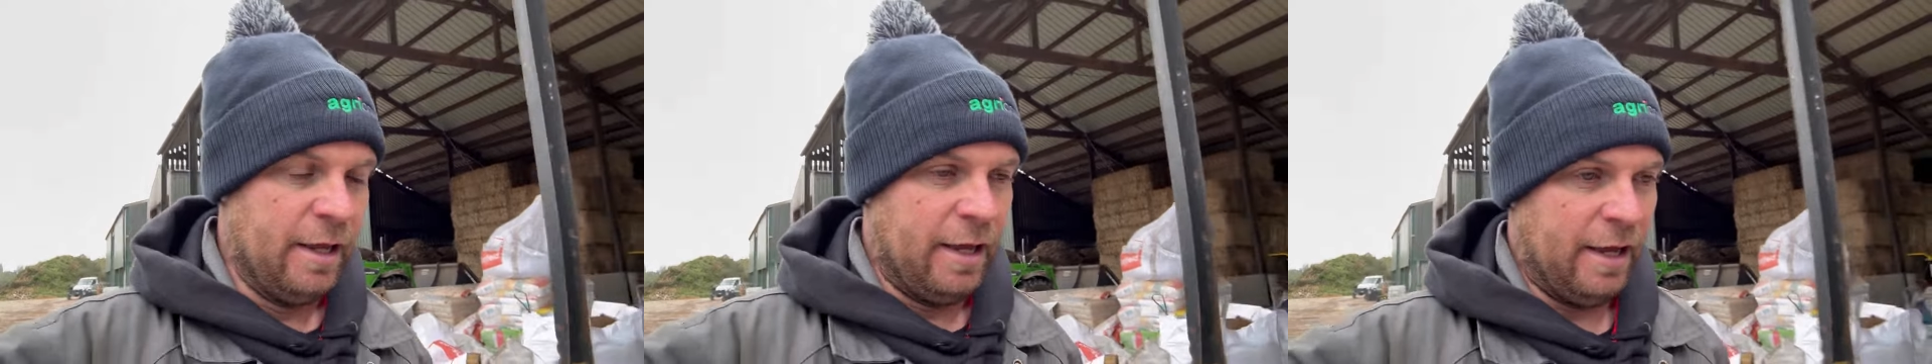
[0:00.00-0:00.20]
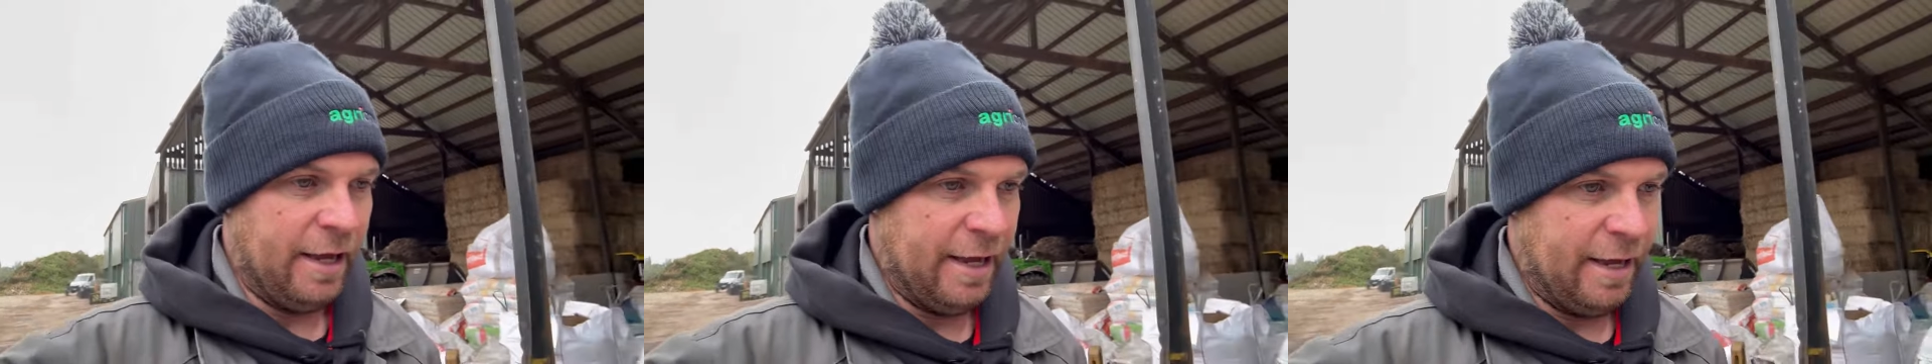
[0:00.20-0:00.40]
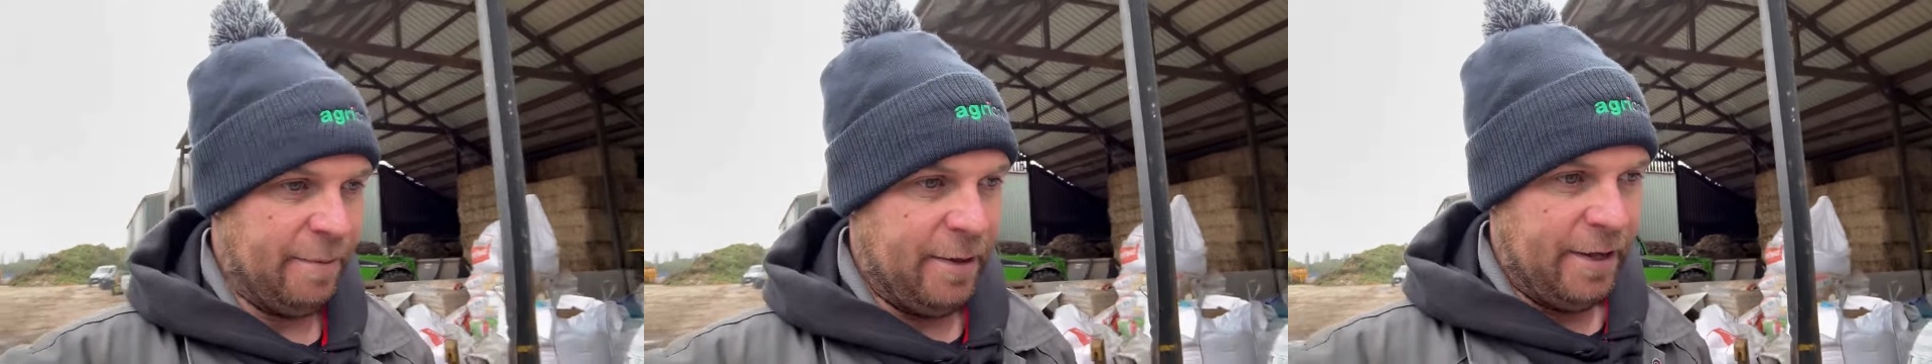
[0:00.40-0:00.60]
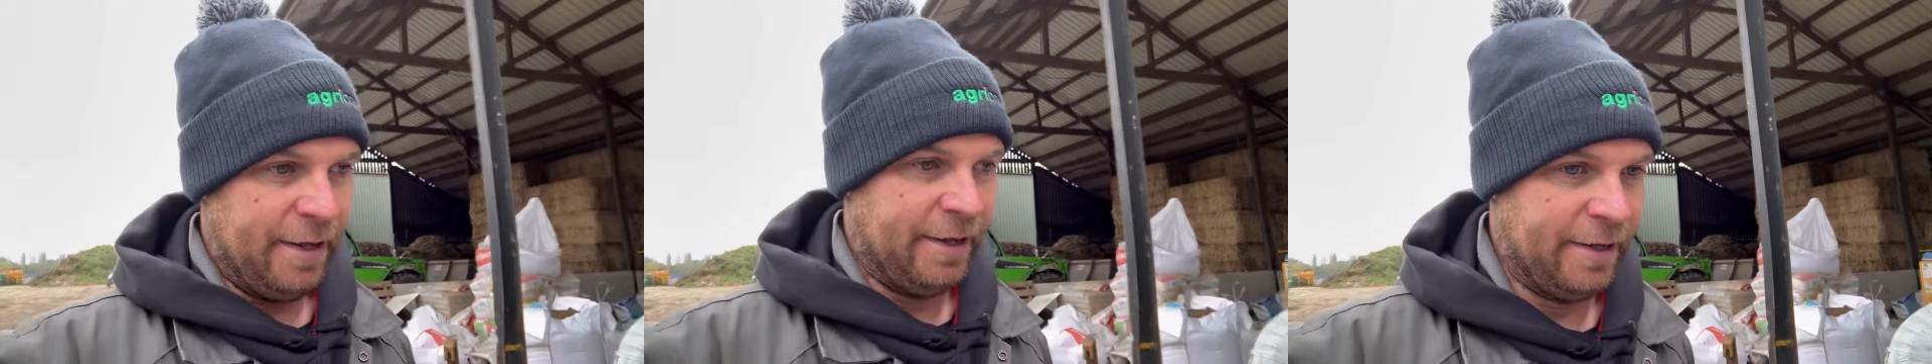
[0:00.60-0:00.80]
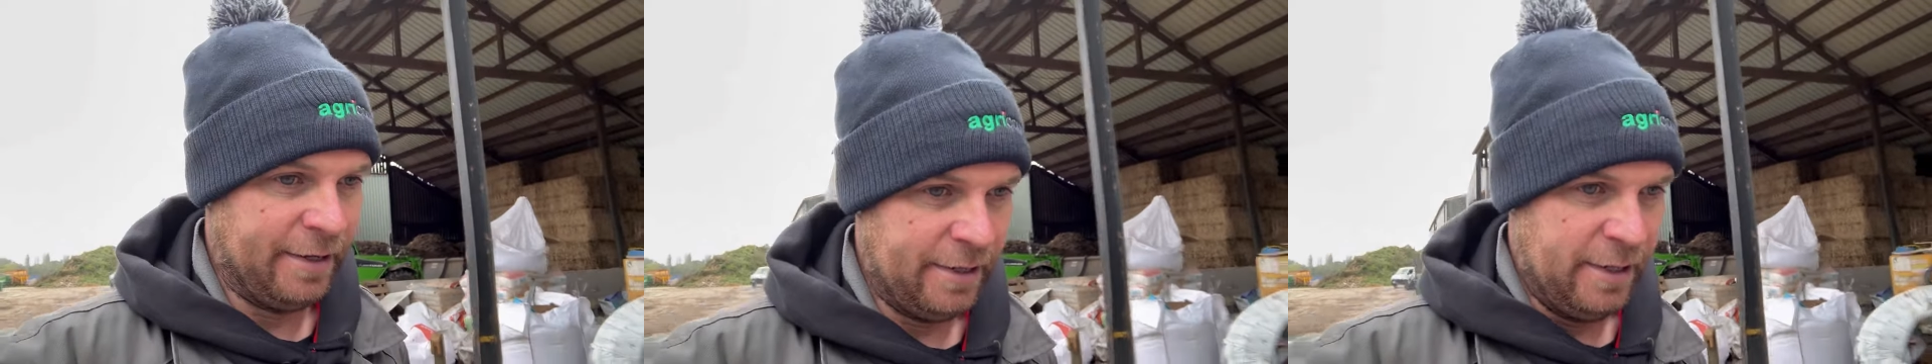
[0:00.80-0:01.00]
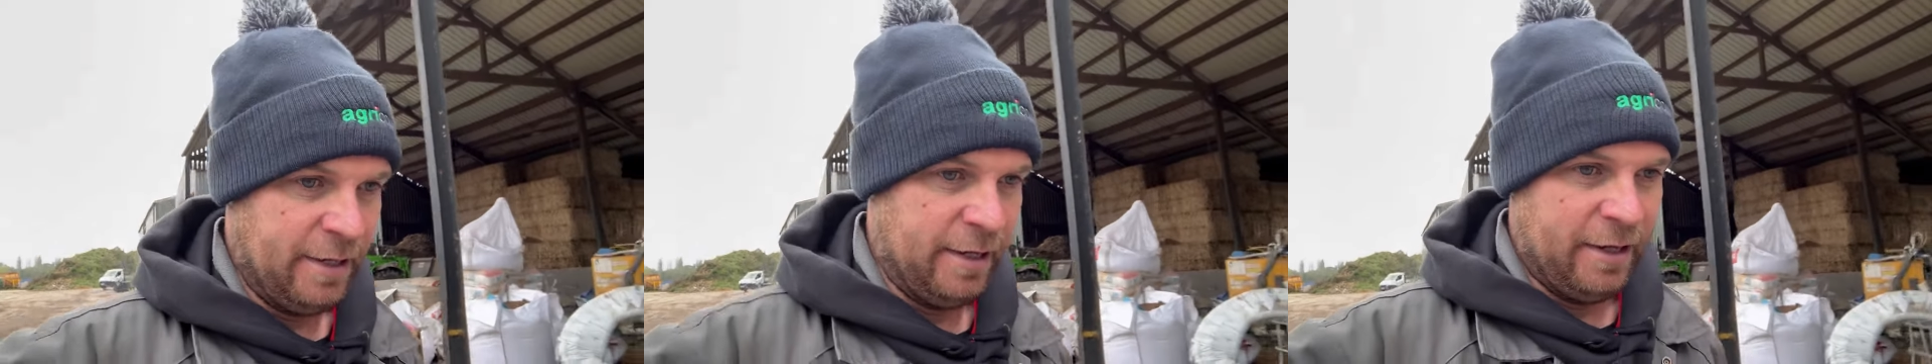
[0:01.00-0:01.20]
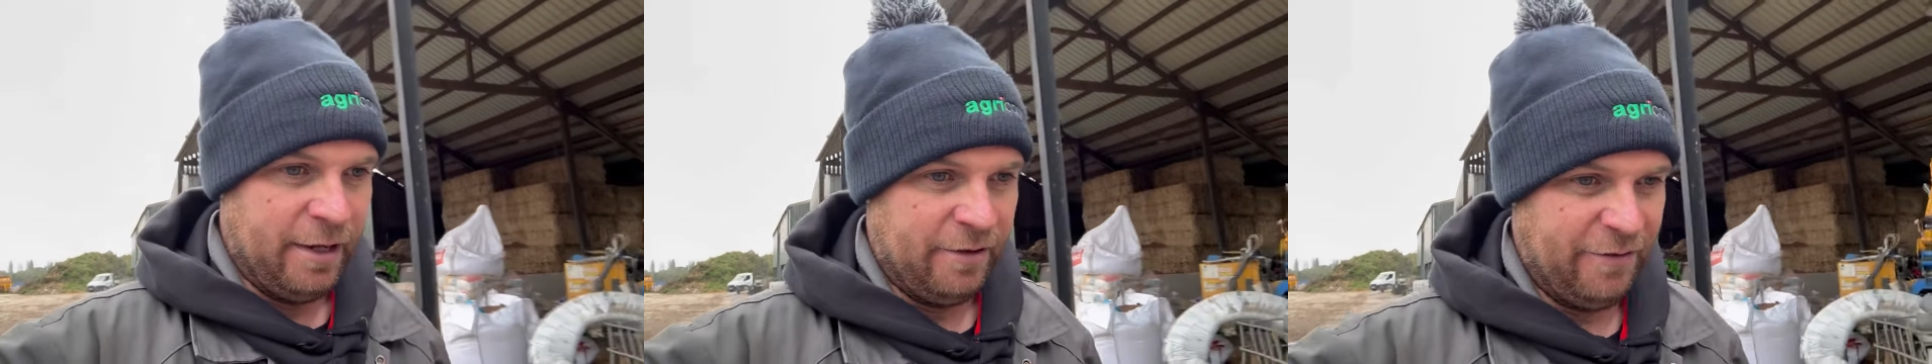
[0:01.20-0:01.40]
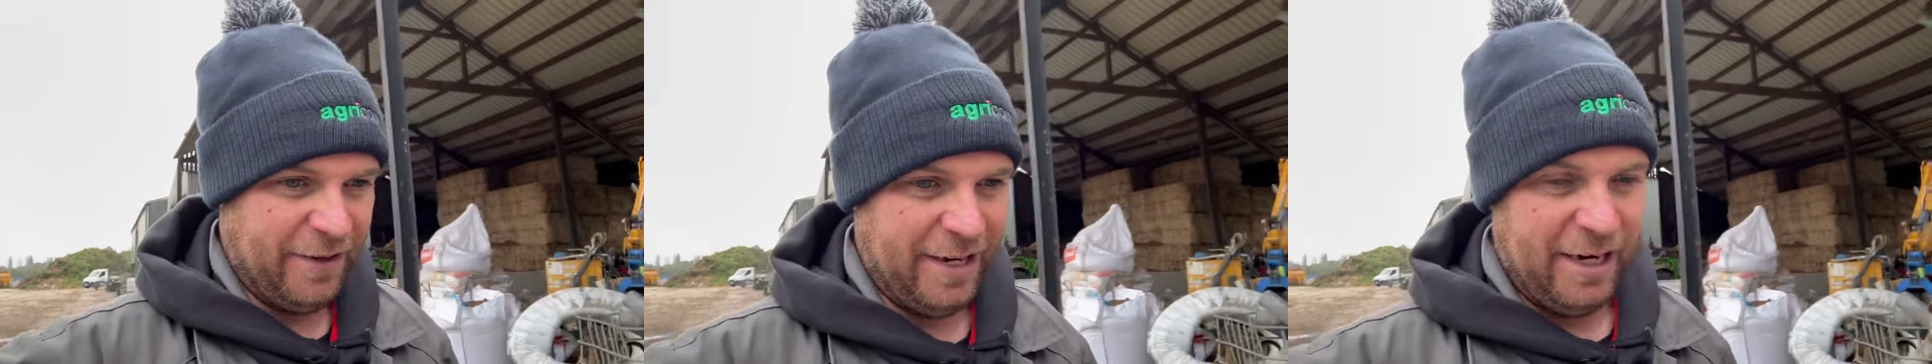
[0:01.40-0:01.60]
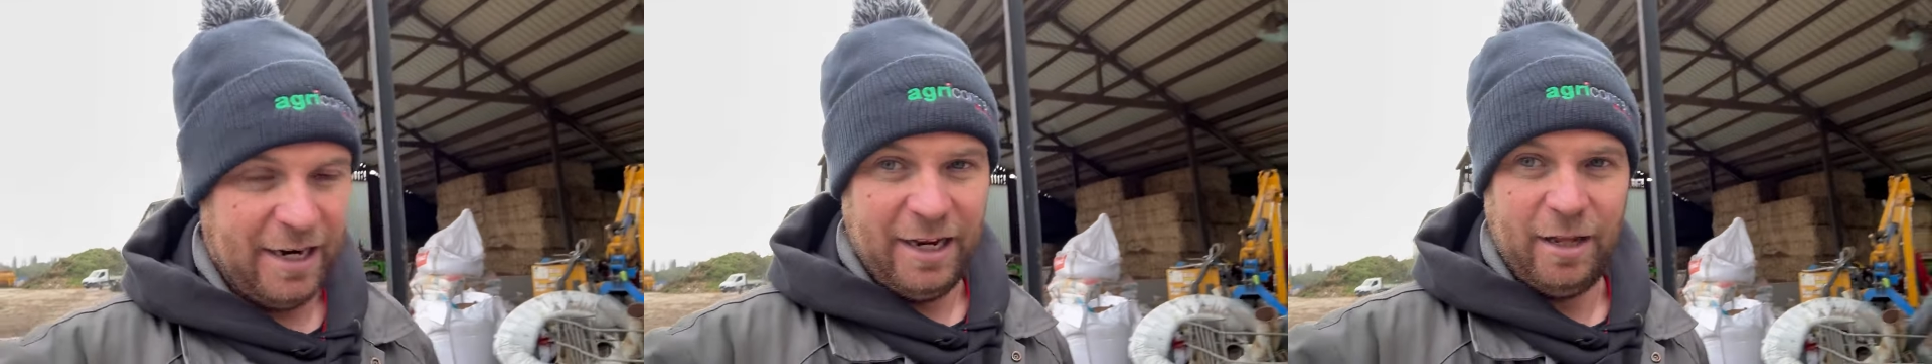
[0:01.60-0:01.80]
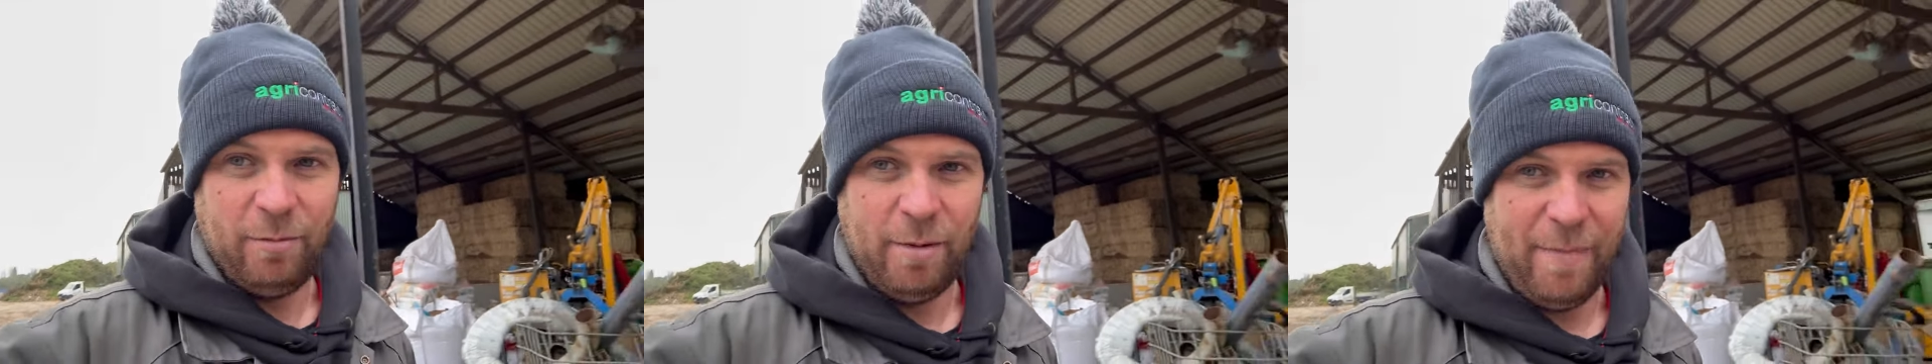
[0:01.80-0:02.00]
Um, feeling a
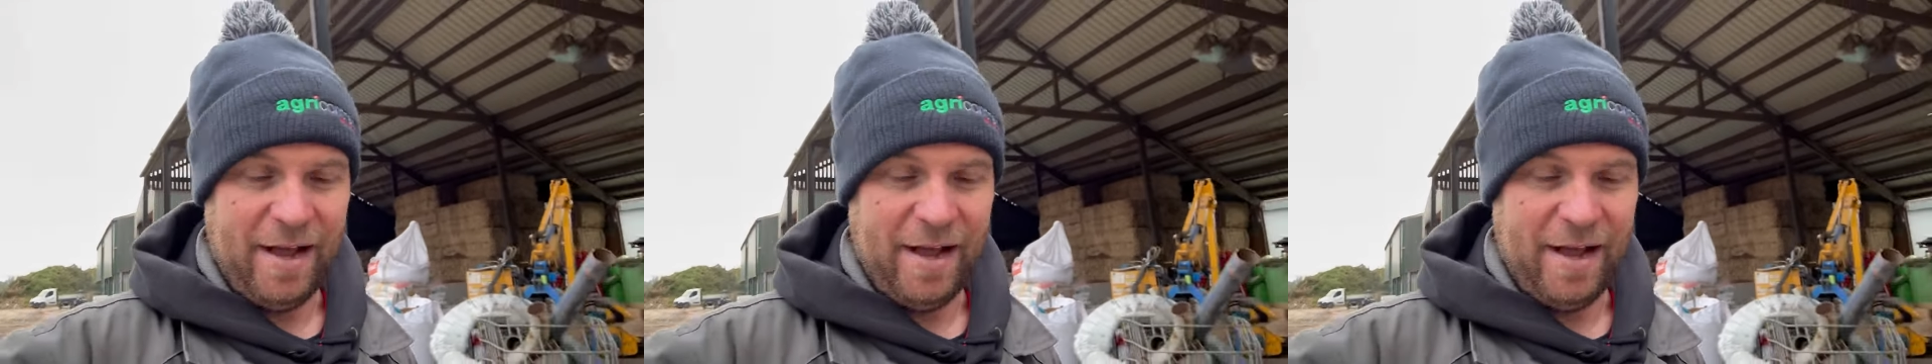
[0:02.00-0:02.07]
little bit